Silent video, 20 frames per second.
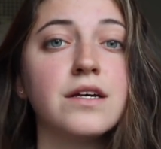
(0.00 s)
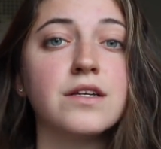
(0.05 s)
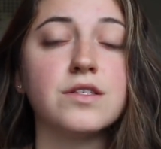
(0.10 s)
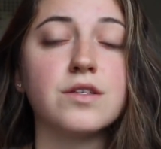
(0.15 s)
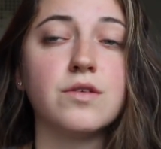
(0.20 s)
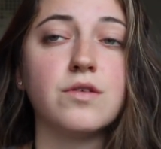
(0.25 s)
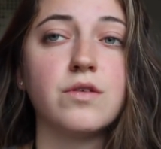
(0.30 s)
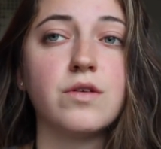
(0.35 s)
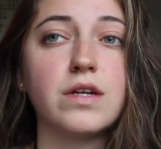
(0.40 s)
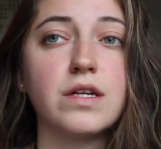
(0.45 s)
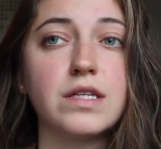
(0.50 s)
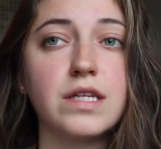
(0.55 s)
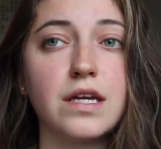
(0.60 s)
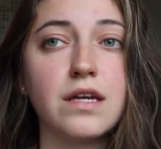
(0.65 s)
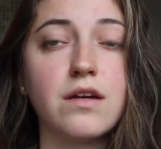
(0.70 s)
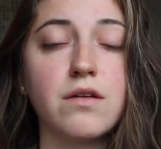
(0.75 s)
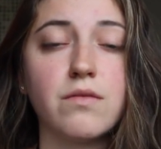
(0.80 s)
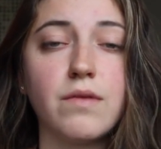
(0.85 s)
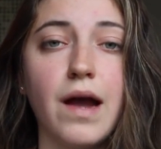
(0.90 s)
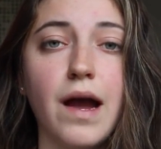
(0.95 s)
So you can
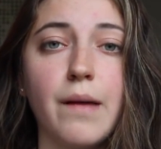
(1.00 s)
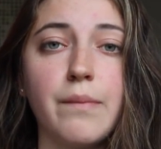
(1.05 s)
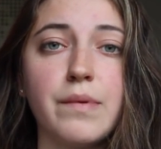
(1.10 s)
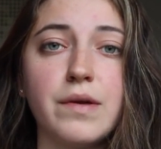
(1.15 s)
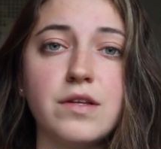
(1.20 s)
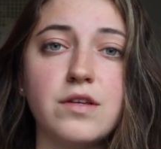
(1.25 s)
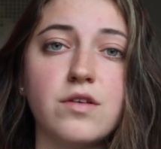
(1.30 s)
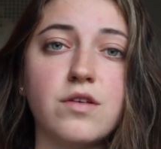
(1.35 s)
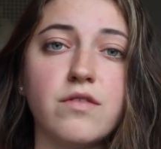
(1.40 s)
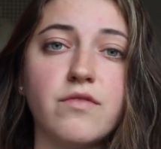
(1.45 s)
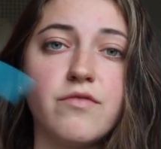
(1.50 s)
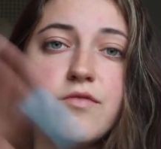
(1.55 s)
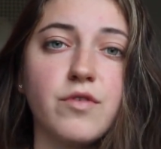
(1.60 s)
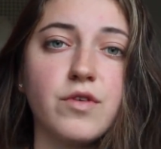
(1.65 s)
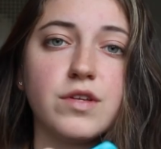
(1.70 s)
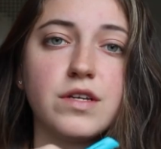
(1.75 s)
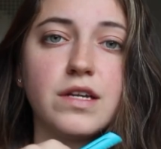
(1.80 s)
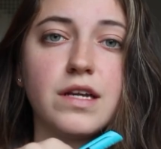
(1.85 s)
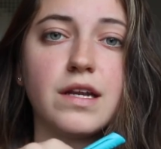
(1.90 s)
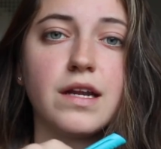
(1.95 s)
take a wrap and you can
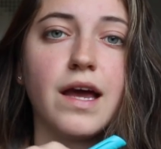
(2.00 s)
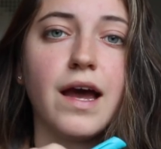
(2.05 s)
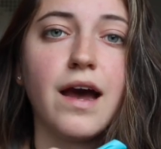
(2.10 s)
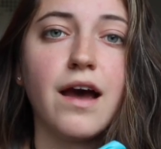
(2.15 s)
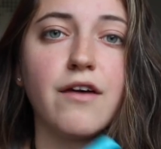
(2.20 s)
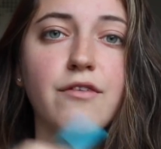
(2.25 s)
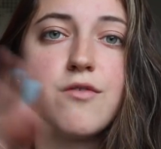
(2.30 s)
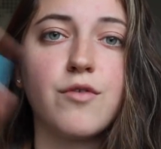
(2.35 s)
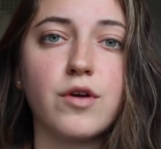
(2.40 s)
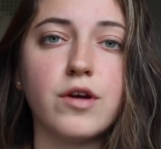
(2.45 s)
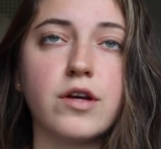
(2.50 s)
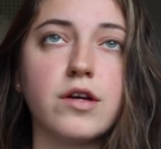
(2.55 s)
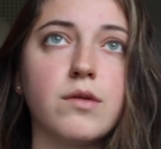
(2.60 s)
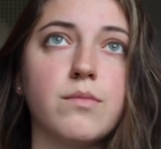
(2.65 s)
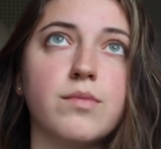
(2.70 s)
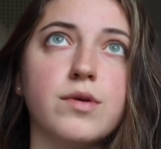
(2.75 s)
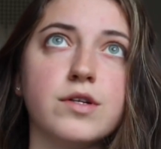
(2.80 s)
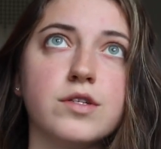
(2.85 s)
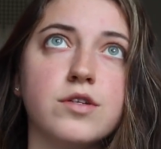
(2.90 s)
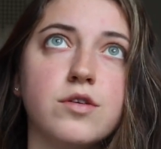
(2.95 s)
fold it in half, or you
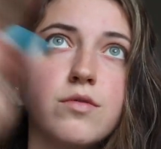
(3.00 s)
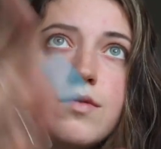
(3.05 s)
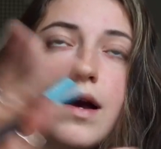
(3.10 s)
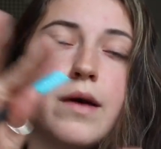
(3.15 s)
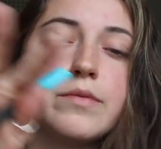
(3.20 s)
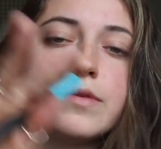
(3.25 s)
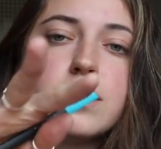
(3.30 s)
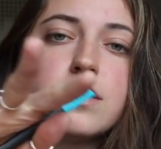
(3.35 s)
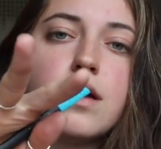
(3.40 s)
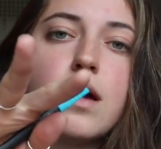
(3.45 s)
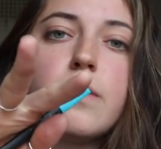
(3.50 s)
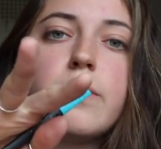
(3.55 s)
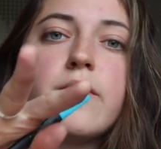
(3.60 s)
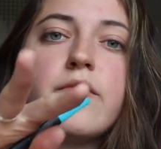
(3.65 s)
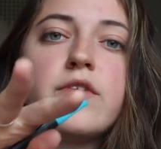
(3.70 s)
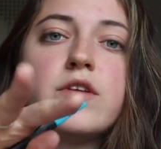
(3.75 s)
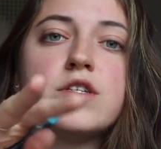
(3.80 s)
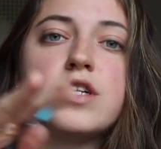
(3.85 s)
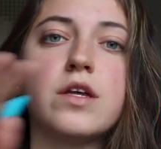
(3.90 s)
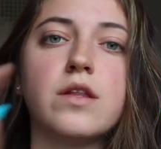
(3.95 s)
can put two wraps on top
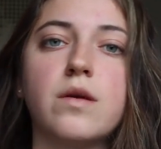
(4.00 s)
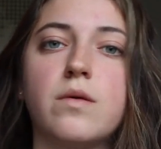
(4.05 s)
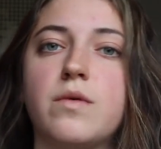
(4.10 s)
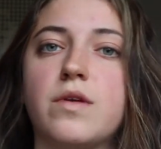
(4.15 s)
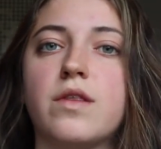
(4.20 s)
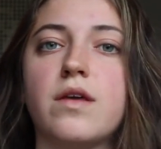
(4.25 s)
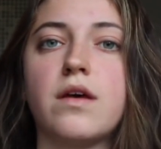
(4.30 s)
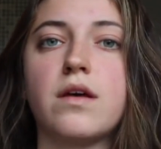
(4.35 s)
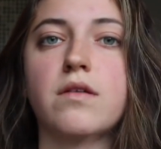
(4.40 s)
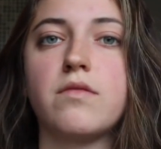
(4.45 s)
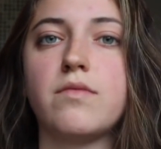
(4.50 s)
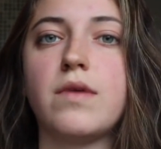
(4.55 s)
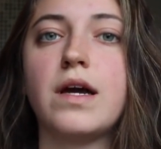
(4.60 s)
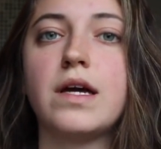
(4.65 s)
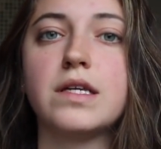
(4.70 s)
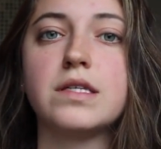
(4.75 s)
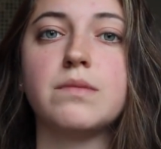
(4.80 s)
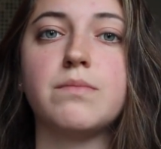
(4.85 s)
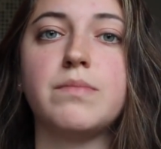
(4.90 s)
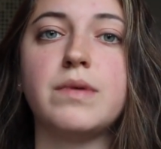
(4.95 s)
of each other with like
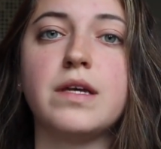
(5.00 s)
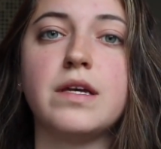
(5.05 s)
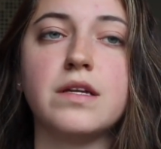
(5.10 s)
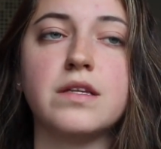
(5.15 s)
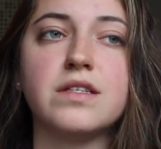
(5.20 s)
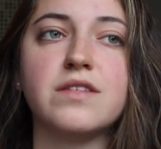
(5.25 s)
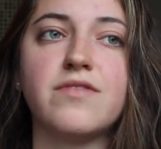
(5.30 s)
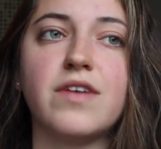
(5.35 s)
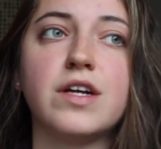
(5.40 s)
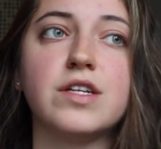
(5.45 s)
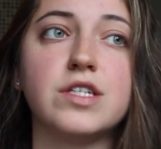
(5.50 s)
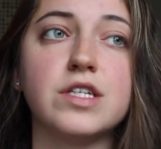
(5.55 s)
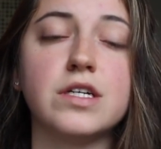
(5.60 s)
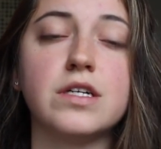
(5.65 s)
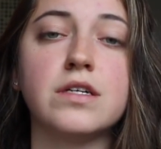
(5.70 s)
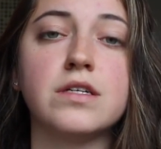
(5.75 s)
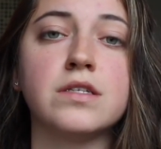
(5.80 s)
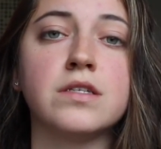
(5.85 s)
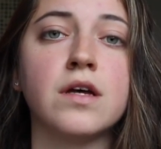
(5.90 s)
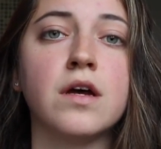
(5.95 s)
rice, beans,
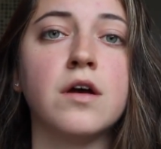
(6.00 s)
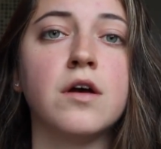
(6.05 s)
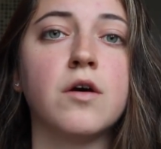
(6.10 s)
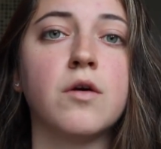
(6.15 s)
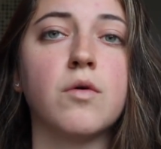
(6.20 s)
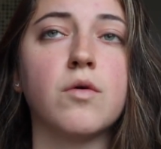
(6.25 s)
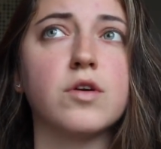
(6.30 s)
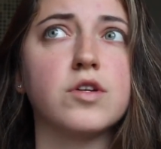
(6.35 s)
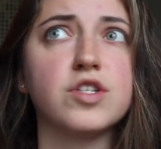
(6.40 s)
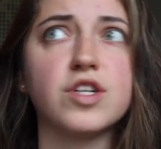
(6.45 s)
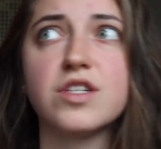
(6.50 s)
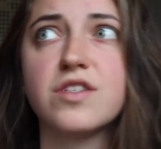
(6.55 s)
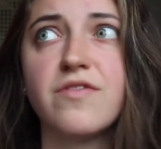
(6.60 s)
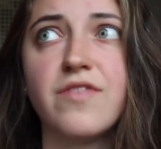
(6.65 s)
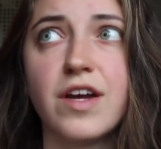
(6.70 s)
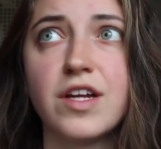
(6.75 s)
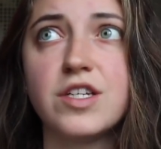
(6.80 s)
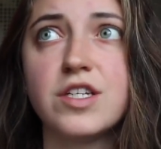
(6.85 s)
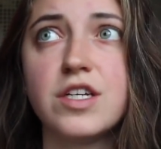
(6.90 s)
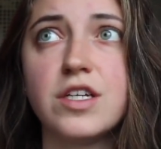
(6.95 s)
veggies, or
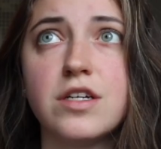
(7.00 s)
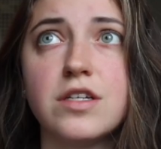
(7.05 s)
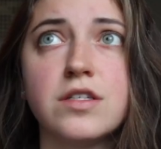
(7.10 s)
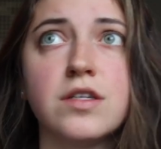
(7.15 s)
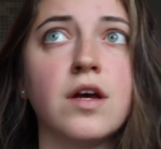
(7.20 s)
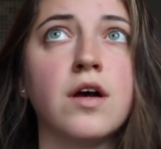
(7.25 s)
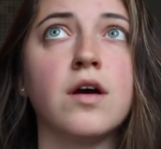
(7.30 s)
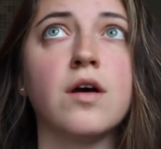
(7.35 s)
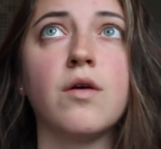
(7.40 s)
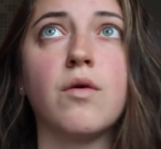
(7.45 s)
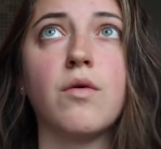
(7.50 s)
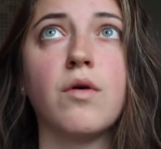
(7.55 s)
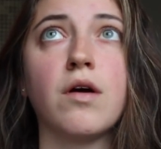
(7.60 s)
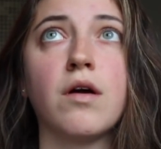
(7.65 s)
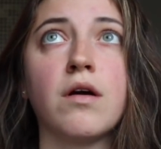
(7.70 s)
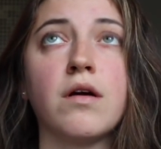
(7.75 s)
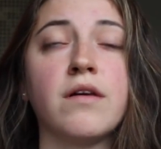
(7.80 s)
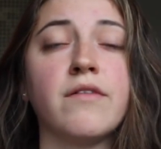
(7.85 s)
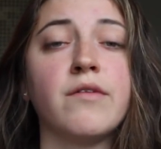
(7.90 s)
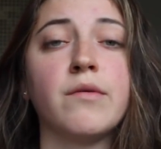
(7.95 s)
just veggies,
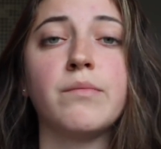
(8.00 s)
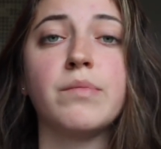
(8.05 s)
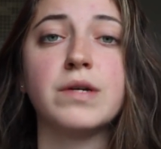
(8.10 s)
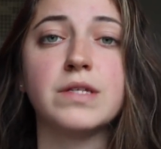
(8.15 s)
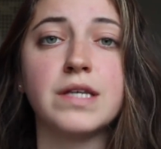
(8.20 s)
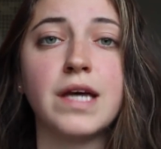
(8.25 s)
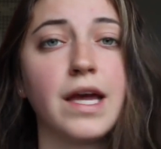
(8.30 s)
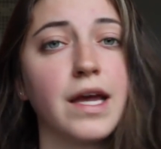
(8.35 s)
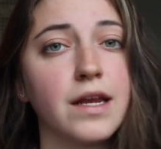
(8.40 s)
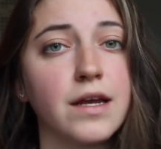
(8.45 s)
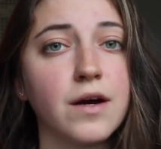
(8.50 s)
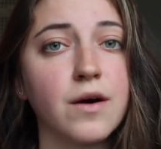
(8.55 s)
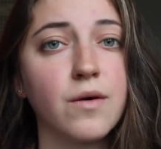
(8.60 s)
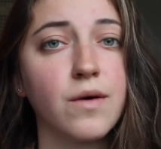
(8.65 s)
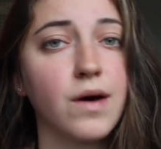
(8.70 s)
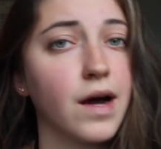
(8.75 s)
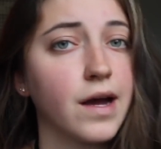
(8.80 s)
or even potato.